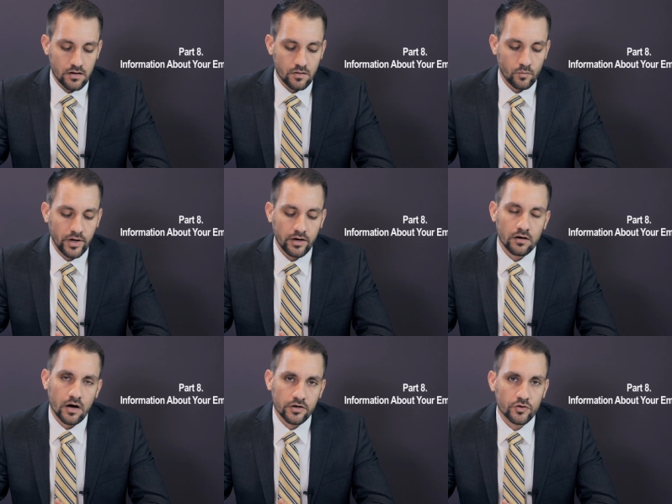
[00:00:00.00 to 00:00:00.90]

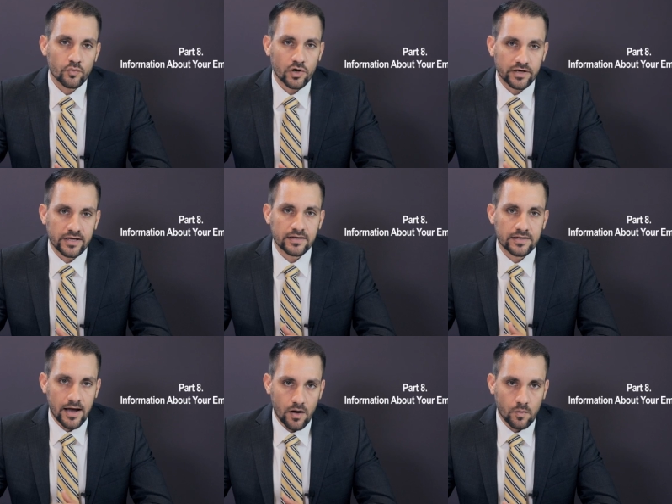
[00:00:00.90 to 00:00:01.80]
Where are you working
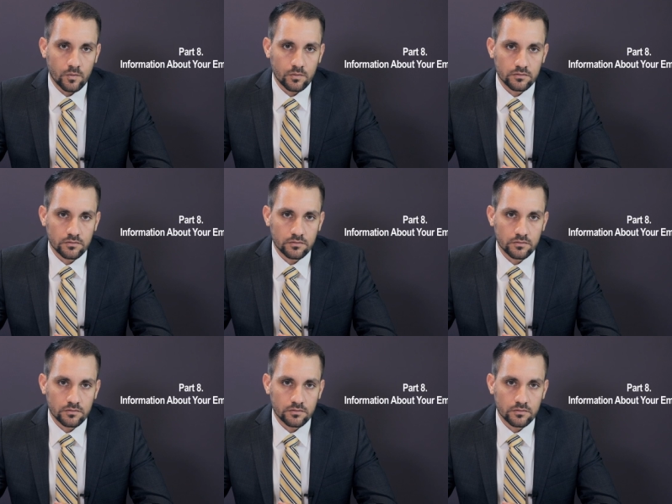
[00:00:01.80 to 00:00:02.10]
now?